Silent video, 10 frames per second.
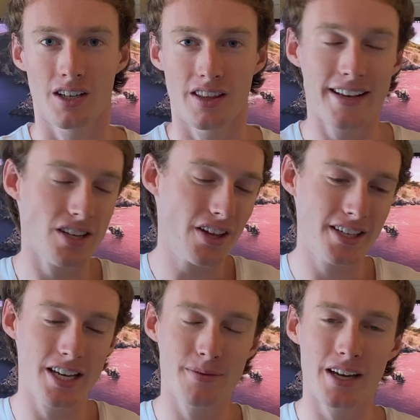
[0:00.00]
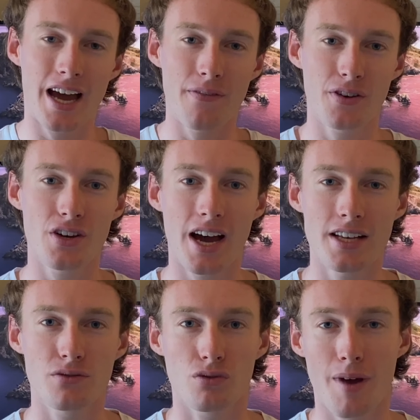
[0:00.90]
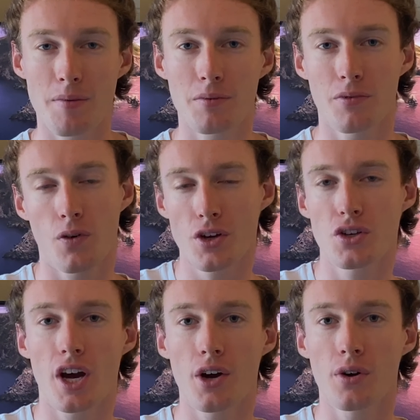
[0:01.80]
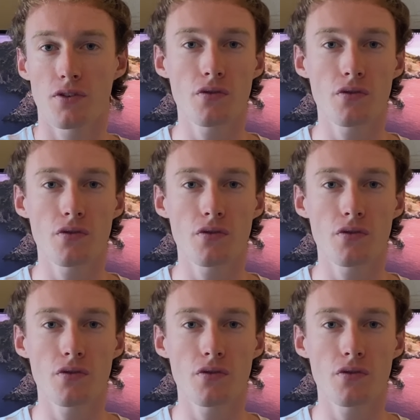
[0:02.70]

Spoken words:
That's all the tips I got for you guys. Remember, before you go, if you've